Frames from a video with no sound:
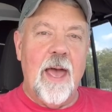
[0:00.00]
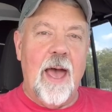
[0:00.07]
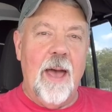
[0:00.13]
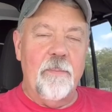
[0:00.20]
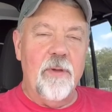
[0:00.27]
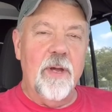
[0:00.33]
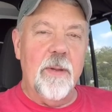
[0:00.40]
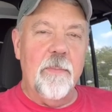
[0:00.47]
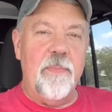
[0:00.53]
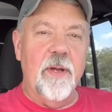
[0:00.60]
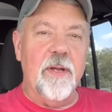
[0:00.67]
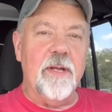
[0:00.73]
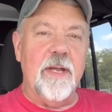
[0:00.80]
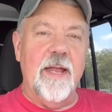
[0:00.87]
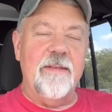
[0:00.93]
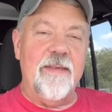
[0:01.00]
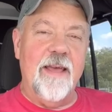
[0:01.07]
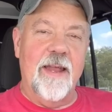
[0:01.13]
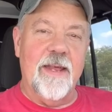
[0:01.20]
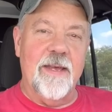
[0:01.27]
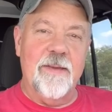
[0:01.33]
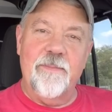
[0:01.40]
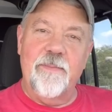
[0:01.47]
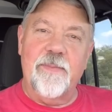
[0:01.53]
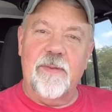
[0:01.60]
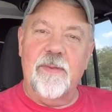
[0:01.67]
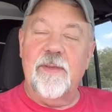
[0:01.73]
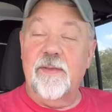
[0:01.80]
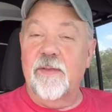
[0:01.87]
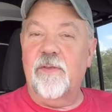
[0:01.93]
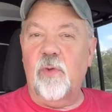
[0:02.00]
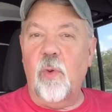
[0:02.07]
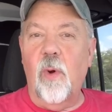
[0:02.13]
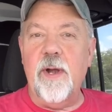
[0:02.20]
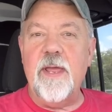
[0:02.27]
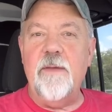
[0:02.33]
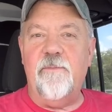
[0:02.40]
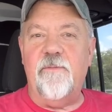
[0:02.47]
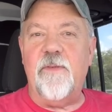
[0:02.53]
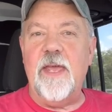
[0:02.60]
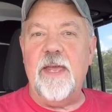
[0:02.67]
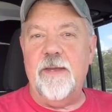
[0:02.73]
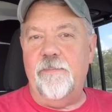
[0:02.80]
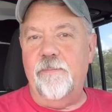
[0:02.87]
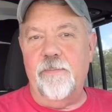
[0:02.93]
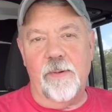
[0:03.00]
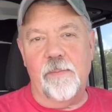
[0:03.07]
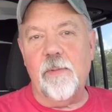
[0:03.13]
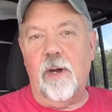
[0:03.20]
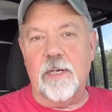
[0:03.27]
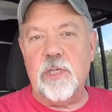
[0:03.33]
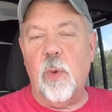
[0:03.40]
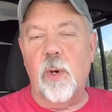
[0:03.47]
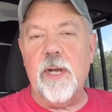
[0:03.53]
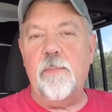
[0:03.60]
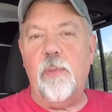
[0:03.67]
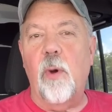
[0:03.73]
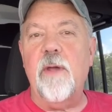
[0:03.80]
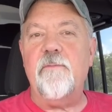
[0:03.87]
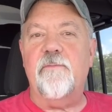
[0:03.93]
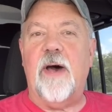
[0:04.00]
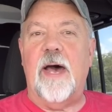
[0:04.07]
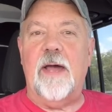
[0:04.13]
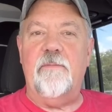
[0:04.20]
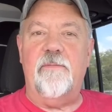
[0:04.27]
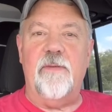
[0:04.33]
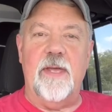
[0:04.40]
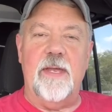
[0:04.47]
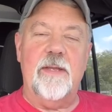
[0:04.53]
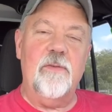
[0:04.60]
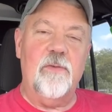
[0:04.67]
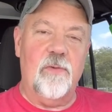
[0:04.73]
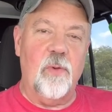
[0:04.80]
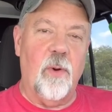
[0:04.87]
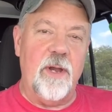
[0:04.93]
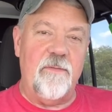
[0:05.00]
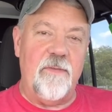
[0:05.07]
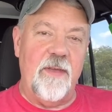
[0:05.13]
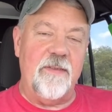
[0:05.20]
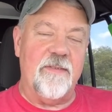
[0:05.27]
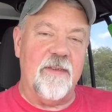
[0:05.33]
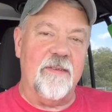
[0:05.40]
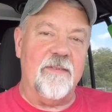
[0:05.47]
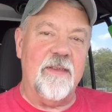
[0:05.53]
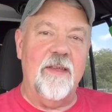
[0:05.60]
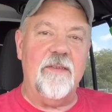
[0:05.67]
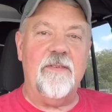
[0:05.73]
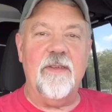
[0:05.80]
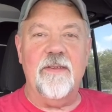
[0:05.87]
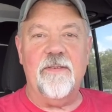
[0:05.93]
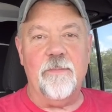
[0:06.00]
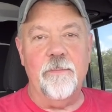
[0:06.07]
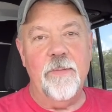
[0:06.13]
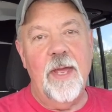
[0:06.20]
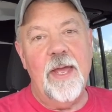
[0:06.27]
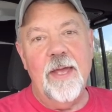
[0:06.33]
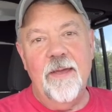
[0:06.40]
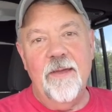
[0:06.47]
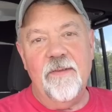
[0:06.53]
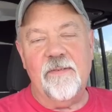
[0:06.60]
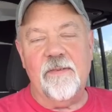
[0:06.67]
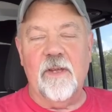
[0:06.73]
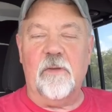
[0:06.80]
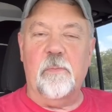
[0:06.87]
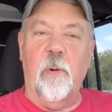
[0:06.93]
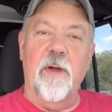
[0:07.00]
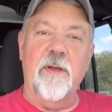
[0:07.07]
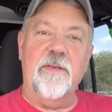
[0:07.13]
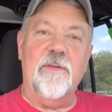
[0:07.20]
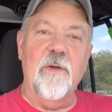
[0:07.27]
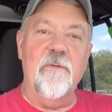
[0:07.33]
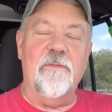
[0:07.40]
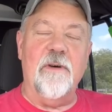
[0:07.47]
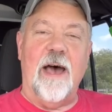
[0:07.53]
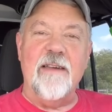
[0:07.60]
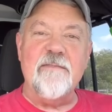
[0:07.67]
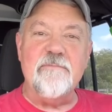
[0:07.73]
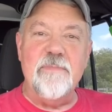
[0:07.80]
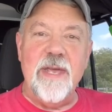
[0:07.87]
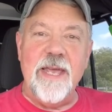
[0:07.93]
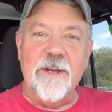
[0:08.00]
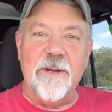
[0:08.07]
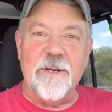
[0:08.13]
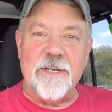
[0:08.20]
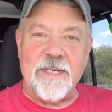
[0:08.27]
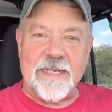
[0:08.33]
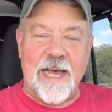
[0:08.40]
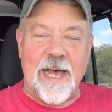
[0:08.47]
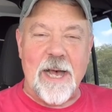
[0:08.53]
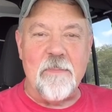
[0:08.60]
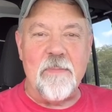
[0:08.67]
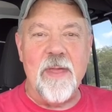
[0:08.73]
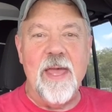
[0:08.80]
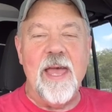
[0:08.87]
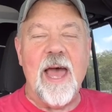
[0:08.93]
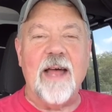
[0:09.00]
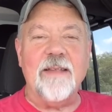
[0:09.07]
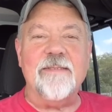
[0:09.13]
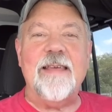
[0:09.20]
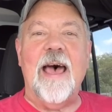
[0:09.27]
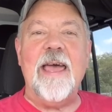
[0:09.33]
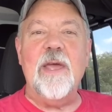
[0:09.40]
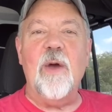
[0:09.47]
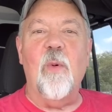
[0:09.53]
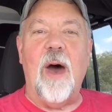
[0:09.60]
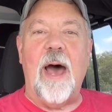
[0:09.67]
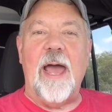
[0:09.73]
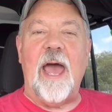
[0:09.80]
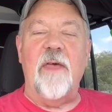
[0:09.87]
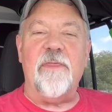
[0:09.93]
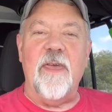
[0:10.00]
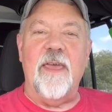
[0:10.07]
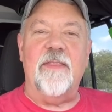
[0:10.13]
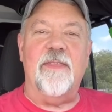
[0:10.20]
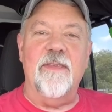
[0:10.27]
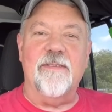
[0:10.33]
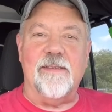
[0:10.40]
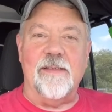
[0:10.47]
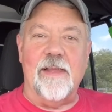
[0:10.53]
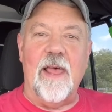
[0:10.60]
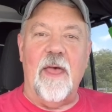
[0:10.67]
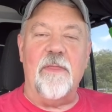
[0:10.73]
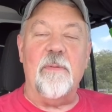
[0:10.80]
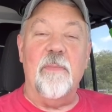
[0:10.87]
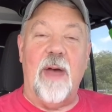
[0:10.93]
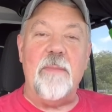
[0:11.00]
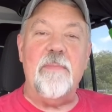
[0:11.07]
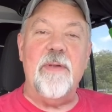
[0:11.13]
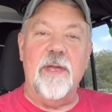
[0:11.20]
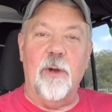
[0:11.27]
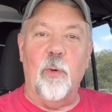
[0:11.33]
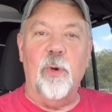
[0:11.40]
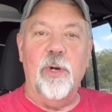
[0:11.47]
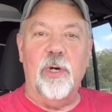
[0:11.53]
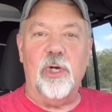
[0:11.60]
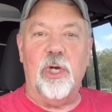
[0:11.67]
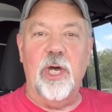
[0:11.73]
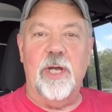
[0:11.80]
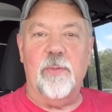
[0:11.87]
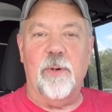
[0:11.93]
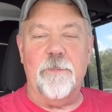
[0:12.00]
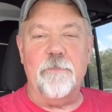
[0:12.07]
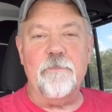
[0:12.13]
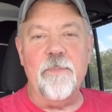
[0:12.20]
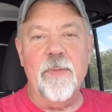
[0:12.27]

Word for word: I'm going to build an antenna twenty feet or twenty point five feet, twenty feet six inches, six point two five meters. Um, I'll tell you why I think this length might be a real good one.